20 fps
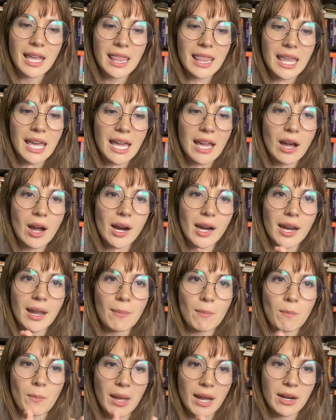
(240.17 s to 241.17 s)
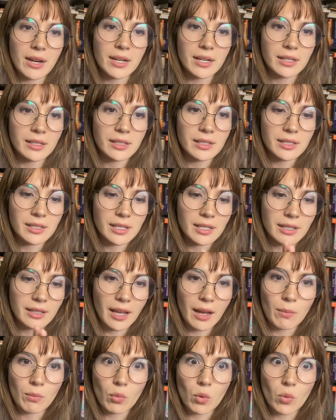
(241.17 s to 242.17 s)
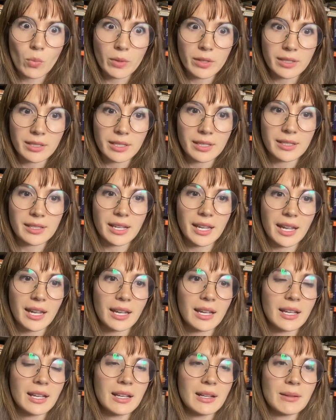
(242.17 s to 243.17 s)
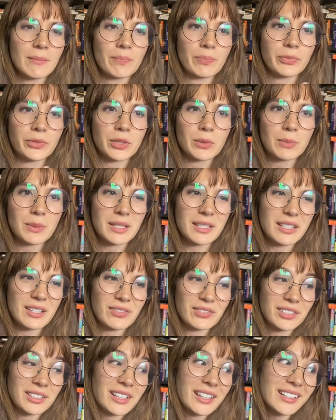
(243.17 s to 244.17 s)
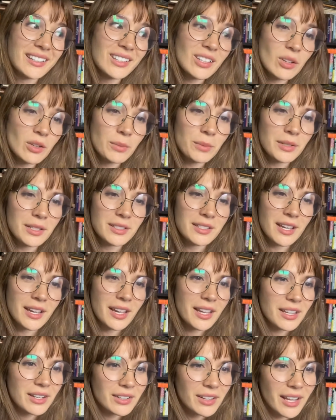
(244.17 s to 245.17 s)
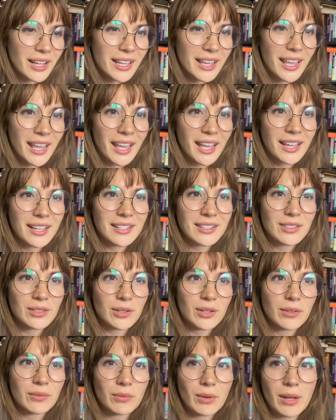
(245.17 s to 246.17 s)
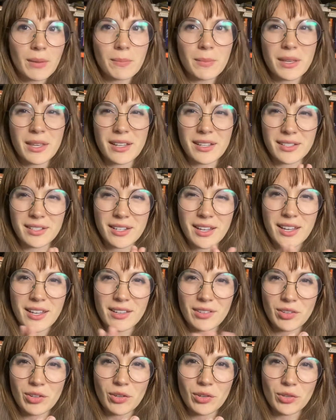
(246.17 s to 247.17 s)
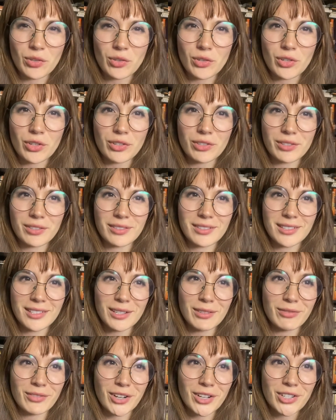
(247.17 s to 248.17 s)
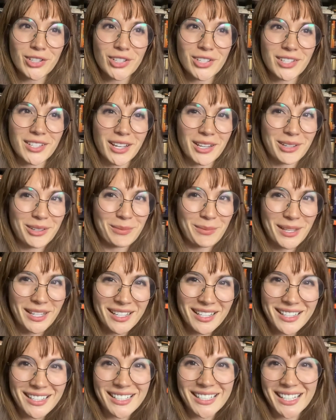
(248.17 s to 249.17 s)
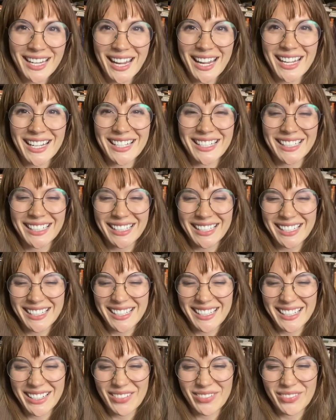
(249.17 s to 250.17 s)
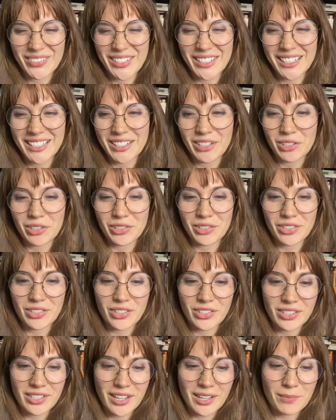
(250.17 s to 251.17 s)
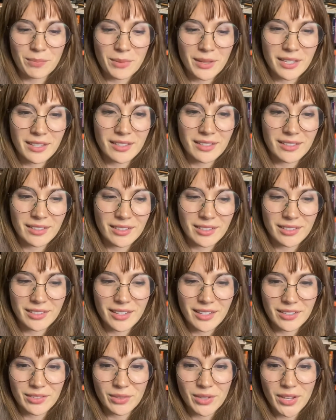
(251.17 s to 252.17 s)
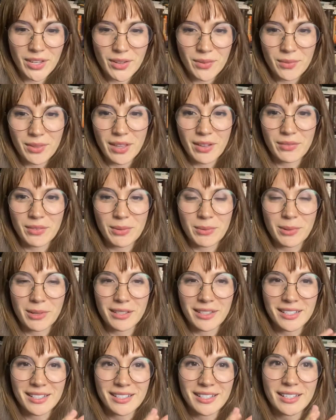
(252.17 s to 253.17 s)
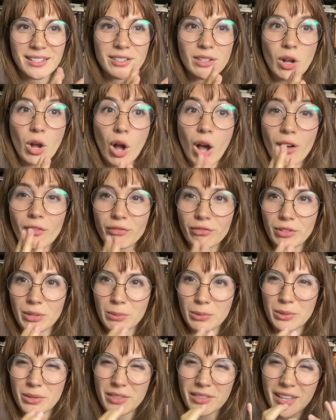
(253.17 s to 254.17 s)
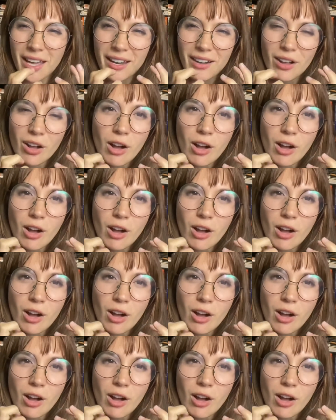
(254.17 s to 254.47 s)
they are embarrassed in that moment to be different, like, no, I'm on a diet, or I can't, or right, because you're self-conscious that you're making a change, that it's different, and you're not drinking with everyone. It's uncomfortable. That